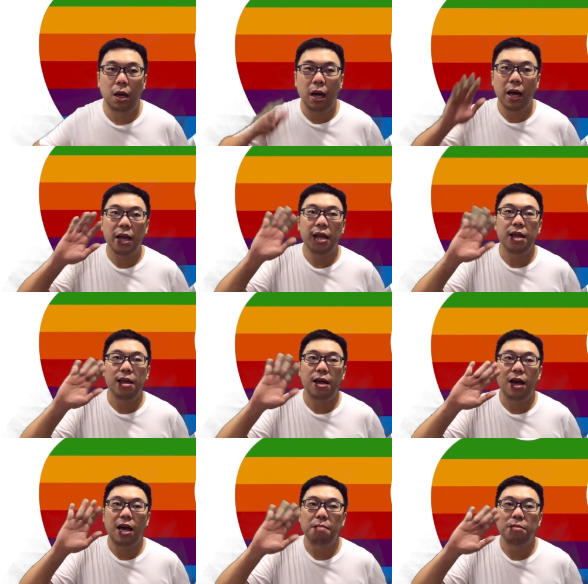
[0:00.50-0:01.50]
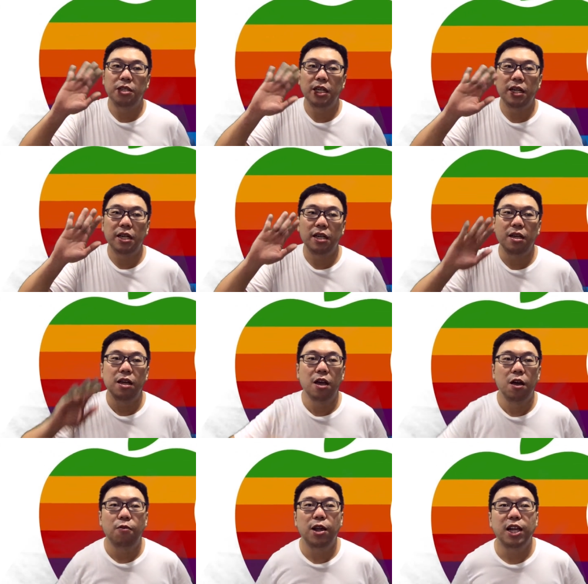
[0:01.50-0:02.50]
Hi, I'm Jerry.
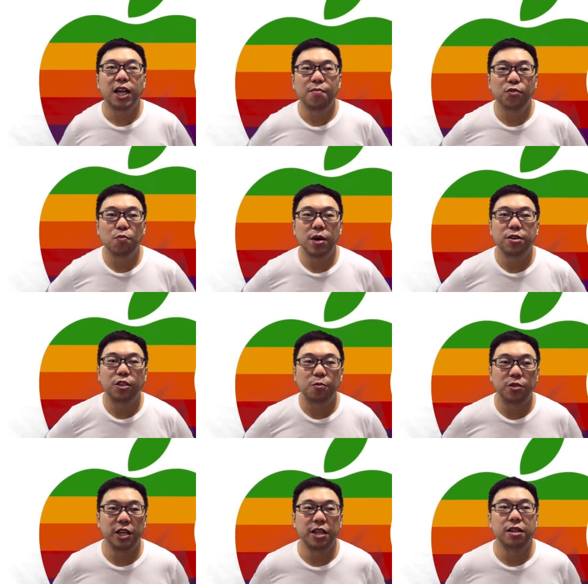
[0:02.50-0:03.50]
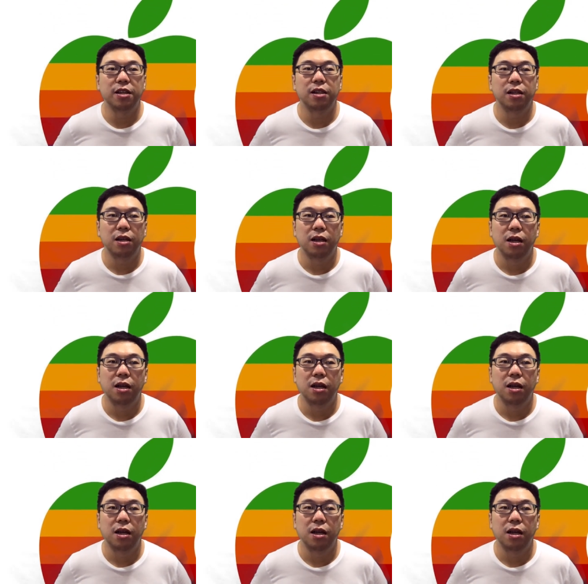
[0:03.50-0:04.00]
Welcome to my YouTube channel.